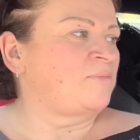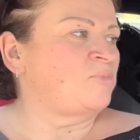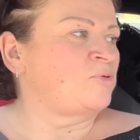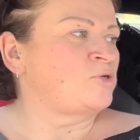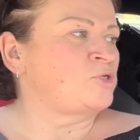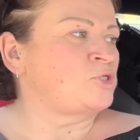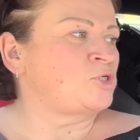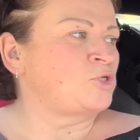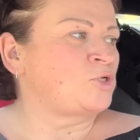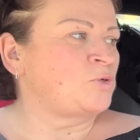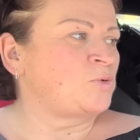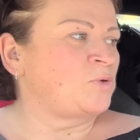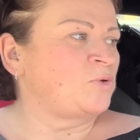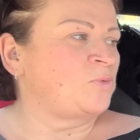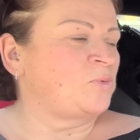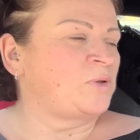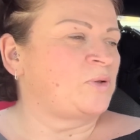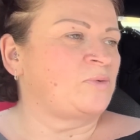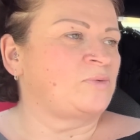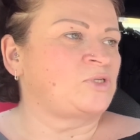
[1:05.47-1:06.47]
pushing you in a
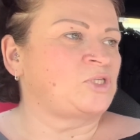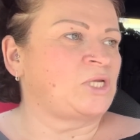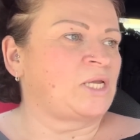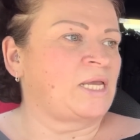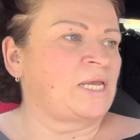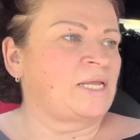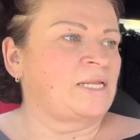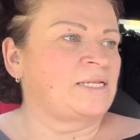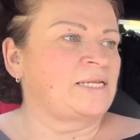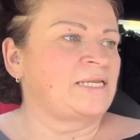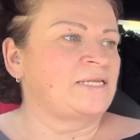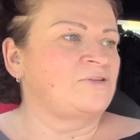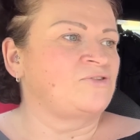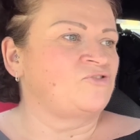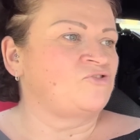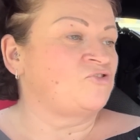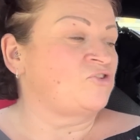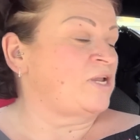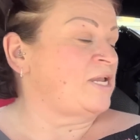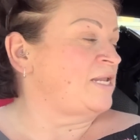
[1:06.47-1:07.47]
wheelchair, and Linda
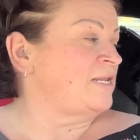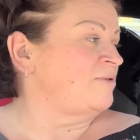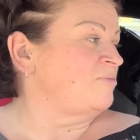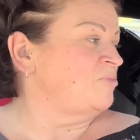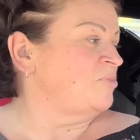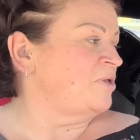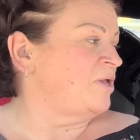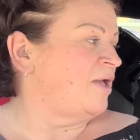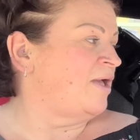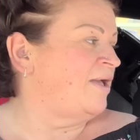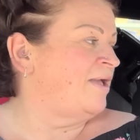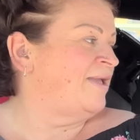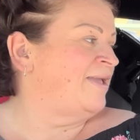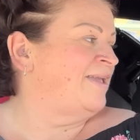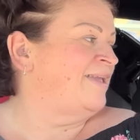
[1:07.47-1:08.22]
trailing behind.